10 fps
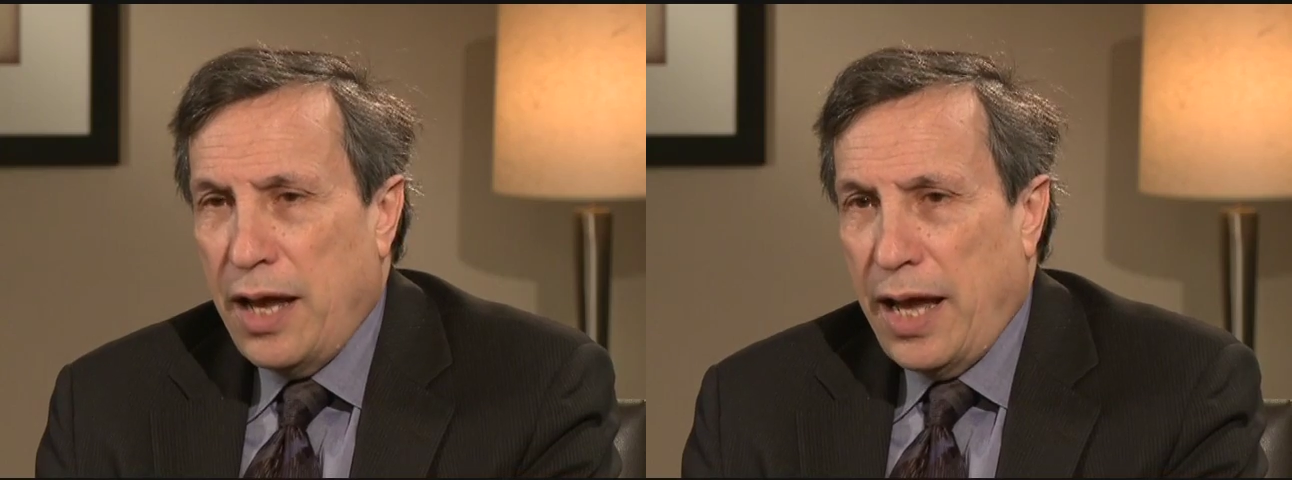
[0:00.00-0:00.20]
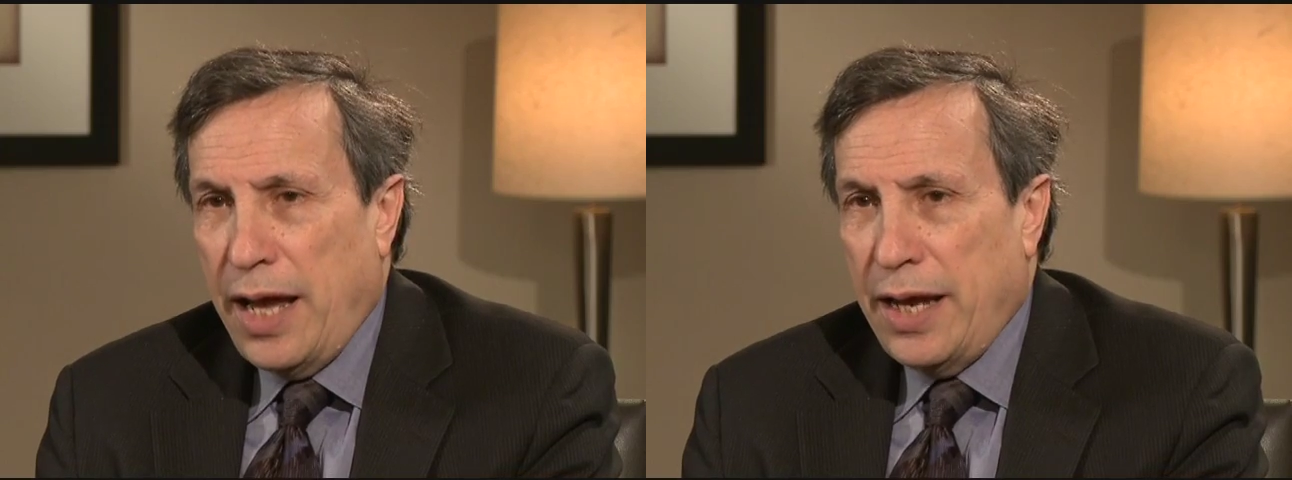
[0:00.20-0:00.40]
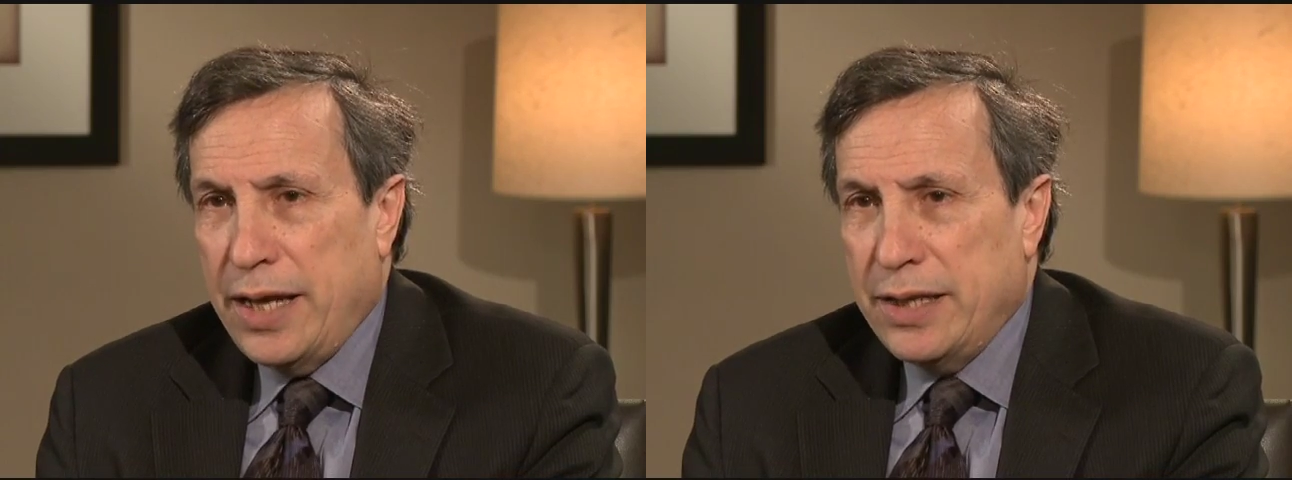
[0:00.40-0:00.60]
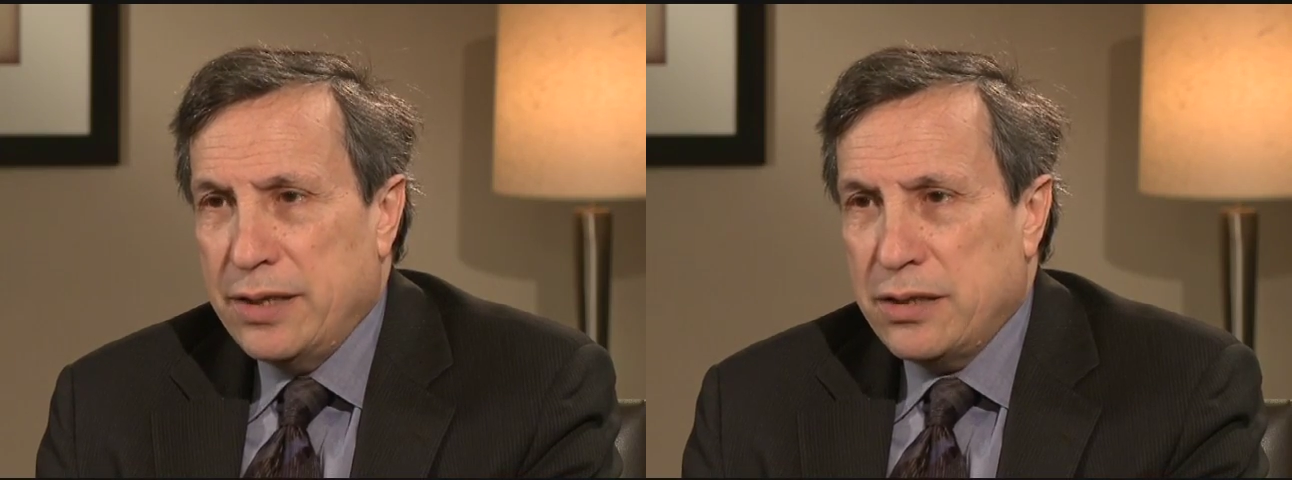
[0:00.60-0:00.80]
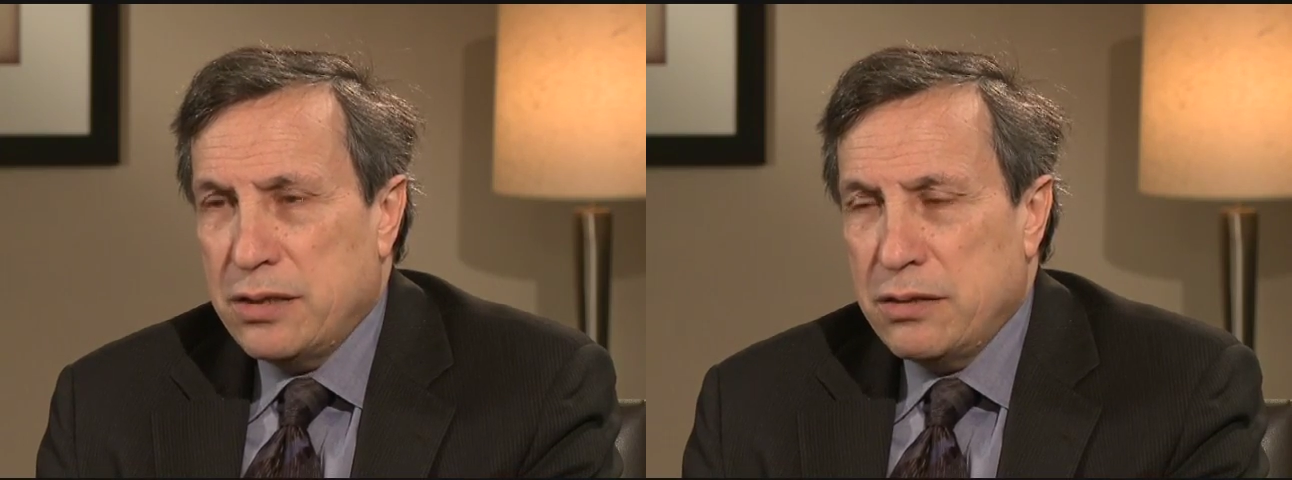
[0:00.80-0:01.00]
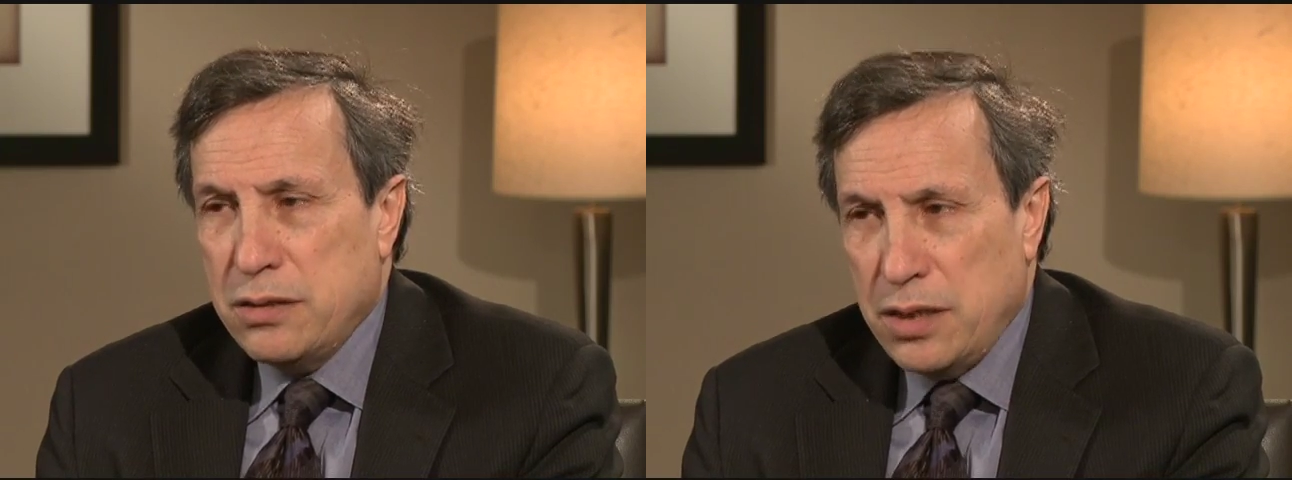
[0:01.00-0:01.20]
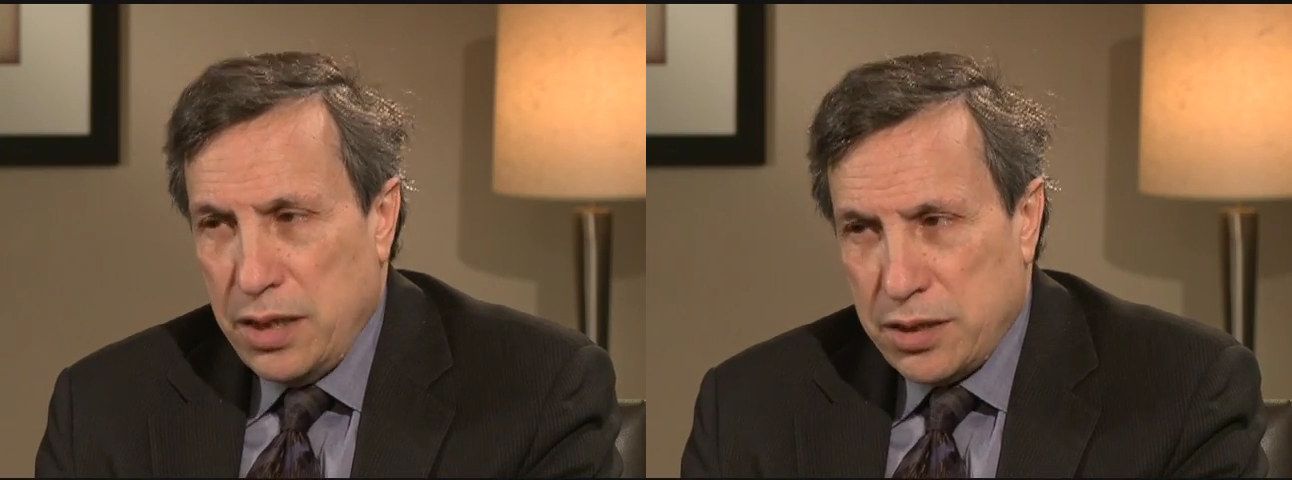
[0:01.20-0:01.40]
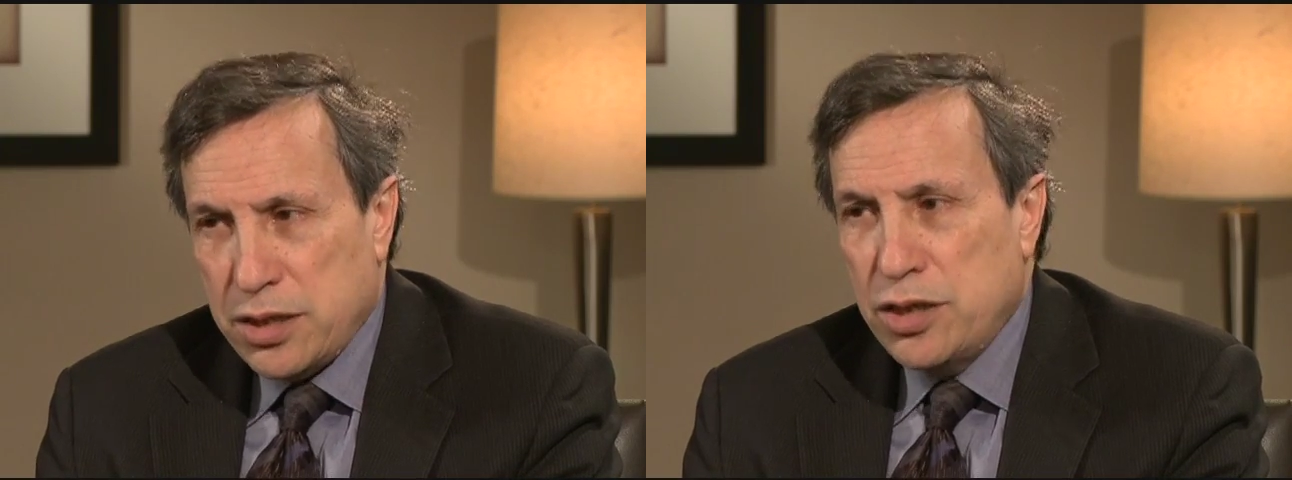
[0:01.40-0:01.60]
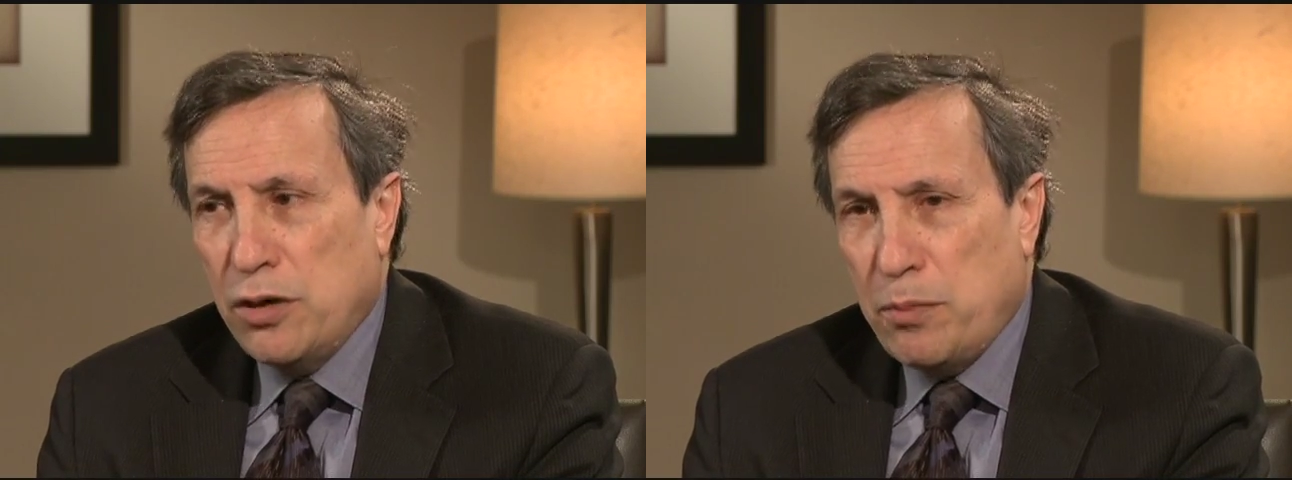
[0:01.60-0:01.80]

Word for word: and it's still